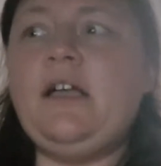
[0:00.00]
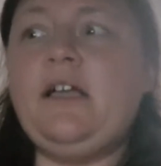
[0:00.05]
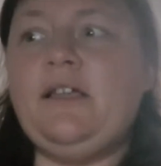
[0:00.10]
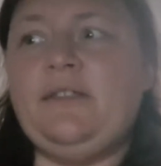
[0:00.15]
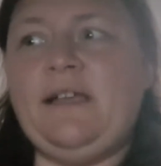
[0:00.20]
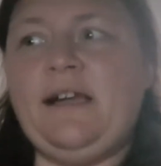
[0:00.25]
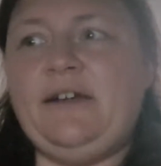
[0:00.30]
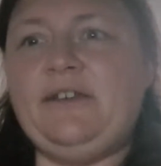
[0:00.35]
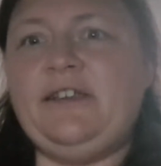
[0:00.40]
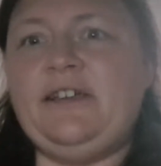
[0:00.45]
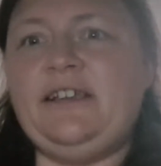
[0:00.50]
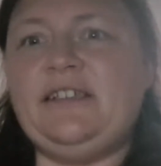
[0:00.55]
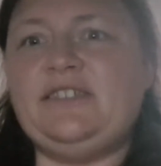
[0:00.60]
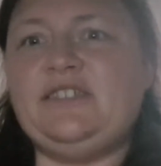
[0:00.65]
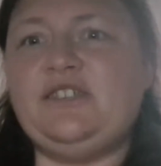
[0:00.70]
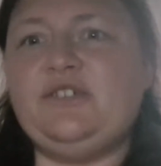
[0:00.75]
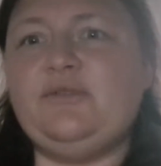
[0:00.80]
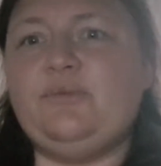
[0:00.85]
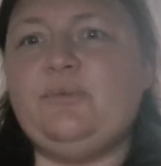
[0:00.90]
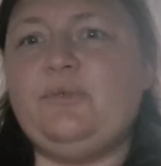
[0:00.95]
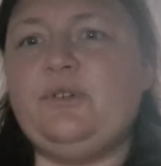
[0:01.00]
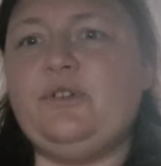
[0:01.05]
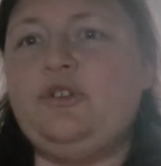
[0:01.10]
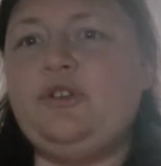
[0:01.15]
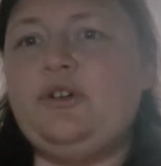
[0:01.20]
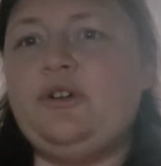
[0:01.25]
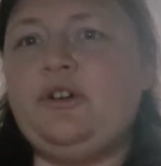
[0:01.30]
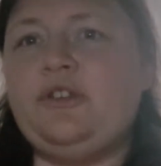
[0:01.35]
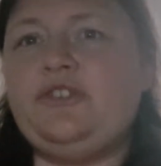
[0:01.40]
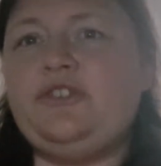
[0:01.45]
Nowadays, you would
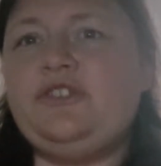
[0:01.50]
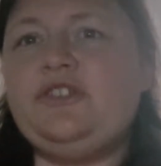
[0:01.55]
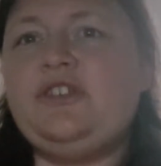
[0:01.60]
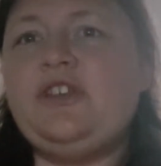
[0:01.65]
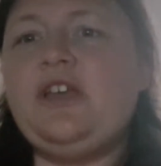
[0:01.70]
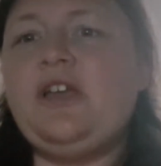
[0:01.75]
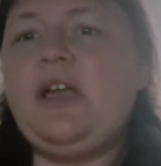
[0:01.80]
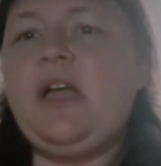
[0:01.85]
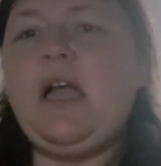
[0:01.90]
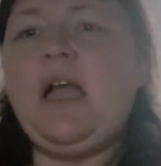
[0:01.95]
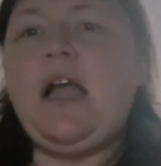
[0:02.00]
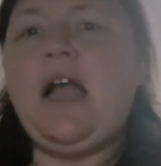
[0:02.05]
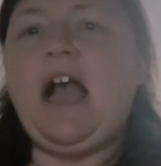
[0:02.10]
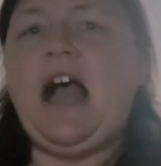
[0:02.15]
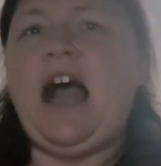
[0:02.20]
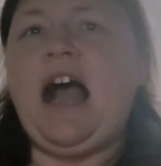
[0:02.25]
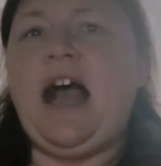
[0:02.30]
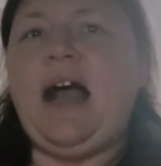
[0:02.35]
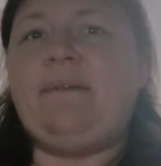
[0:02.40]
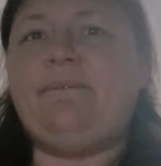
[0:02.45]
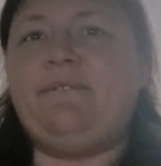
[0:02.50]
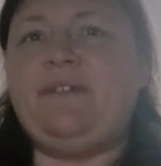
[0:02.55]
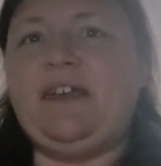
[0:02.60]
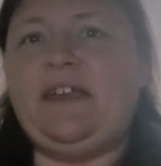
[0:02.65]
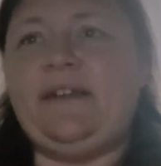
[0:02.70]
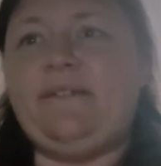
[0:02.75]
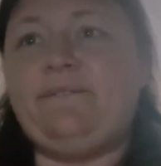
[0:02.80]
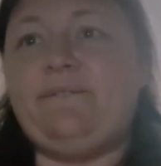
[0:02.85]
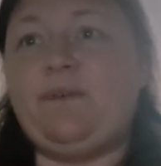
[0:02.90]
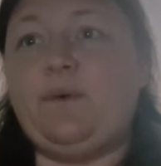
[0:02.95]
not
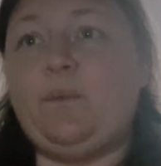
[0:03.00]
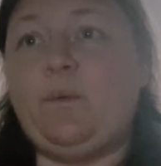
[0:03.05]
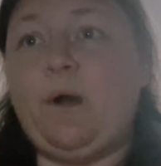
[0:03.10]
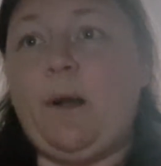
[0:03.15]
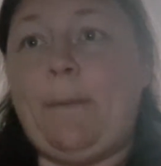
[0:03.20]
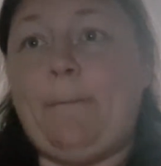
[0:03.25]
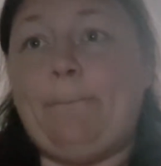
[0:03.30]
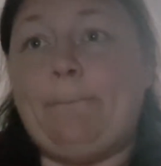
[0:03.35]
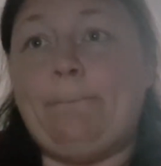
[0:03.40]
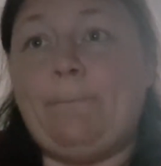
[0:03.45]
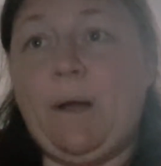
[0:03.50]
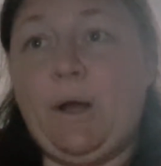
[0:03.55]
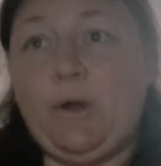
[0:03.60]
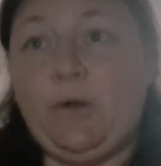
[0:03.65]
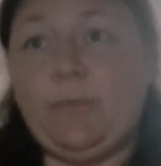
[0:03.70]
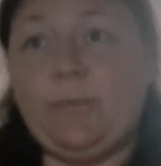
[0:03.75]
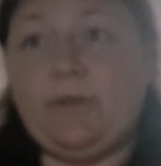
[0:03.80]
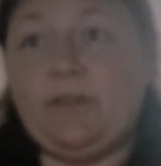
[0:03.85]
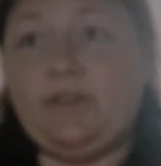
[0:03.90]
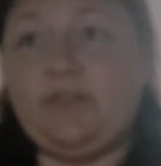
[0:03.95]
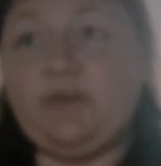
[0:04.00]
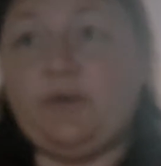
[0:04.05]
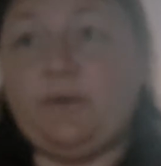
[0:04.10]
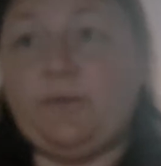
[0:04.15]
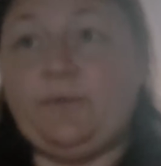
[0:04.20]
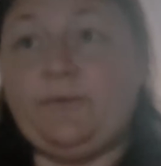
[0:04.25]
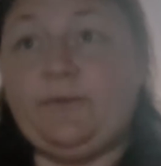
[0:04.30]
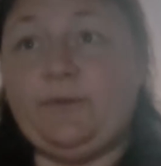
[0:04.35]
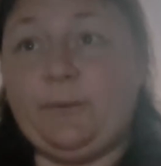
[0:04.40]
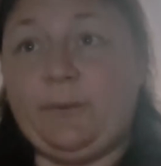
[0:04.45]
think for one moment
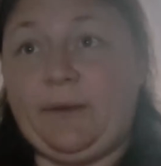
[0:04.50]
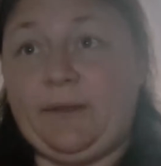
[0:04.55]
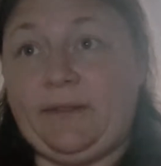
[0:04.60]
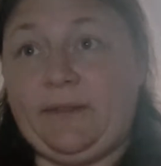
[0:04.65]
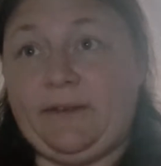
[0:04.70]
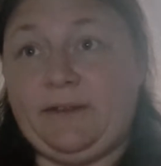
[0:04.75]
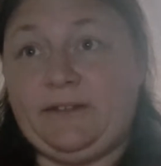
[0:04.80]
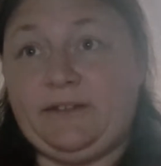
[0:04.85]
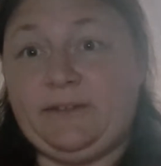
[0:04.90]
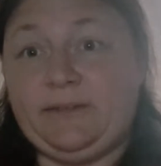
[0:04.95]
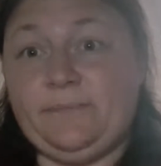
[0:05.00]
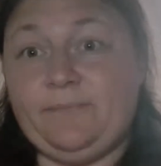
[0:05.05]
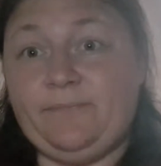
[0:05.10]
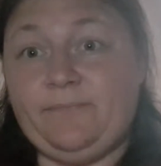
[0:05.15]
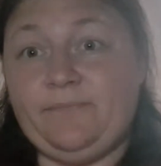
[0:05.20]
of doing that.